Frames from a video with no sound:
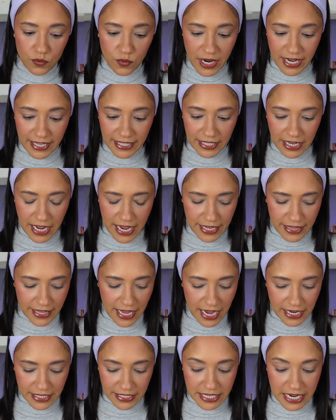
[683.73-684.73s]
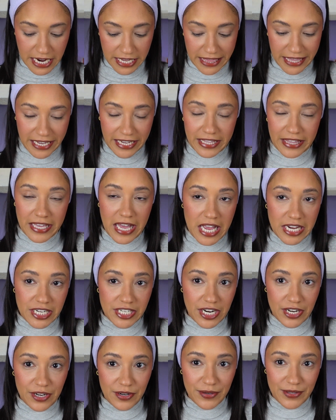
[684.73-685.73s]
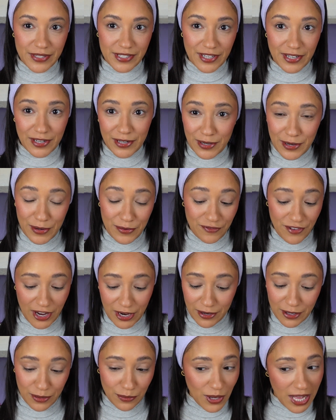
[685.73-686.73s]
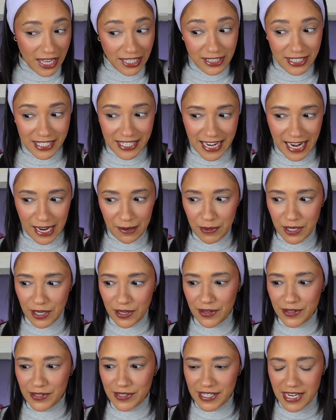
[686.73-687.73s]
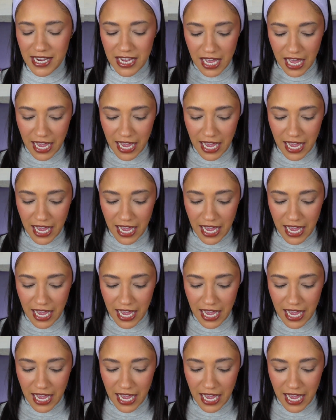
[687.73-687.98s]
Really like that. And I think the eyeshadow is going to go very well today because